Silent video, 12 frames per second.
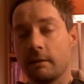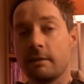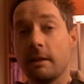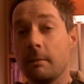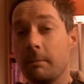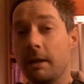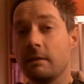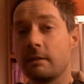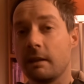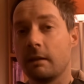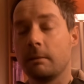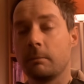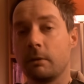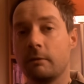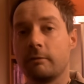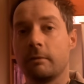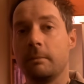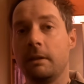I'd say the main selling
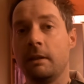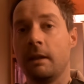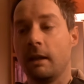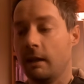point for me